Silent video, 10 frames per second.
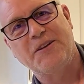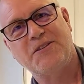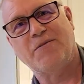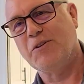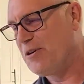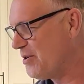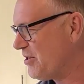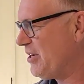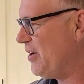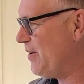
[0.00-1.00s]
several
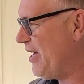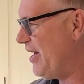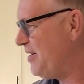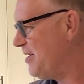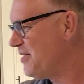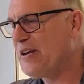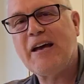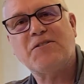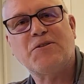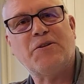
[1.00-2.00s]
years ago I had a
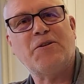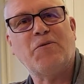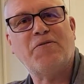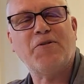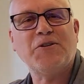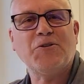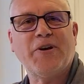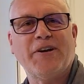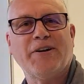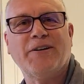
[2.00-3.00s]
disaster in the
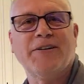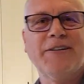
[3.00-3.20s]
refrigerator